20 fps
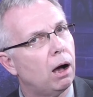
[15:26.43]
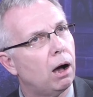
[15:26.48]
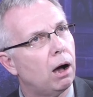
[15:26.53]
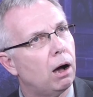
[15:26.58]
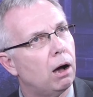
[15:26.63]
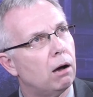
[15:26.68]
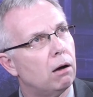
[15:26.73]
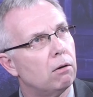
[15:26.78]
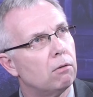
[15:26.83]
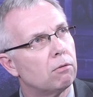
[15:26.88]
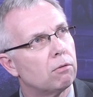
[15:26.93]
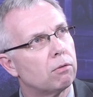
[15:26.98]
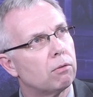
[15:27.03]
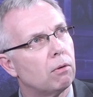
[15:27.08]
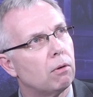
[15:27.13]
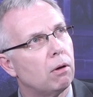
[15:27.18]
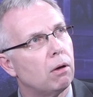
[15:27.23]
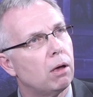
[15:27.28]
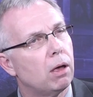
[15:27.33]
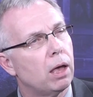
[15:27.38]
of
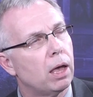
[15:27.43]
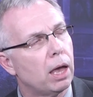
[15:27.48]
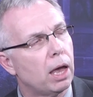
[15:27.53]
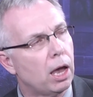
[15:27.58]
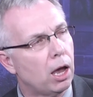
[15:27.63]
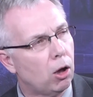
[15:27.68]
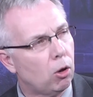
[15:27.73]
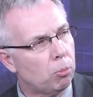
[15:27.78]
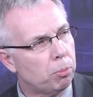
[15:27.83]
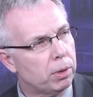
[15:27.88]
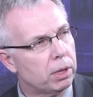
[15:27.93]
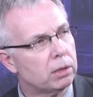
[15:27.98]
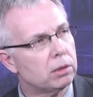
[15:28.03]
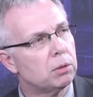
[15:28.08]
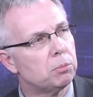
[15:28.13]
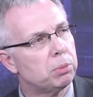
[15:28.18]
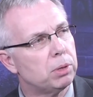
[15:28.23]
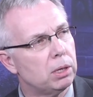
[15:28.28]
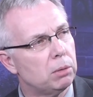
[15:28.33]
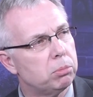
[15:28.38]
helping
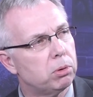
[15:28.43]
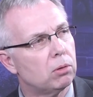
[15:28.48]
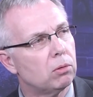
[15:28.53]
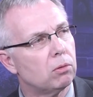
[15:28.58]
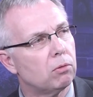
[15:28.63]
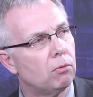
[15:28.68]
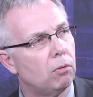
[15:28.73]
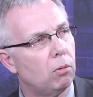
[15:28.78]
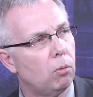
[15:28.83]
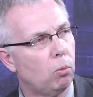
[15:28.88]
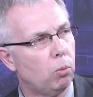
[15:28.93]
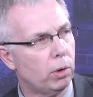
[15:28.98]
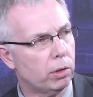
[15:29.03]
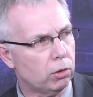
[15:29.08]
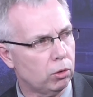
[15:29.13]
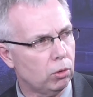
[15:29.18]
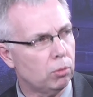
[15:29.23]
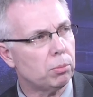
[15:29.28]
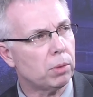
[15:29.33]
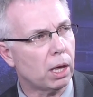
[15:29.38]
the people with
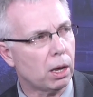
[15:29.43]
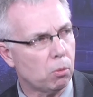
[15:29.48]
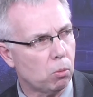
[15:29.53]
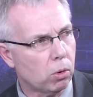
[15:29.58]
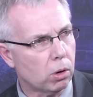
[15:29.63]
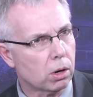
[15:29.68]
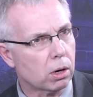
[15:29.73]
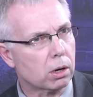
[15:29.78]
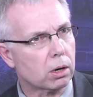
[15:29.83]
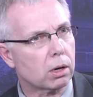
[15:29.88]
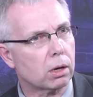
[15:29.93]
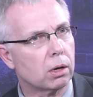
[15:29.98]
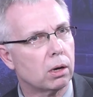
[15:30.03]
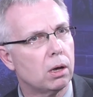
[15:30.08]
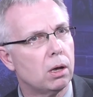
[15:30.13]
whom they work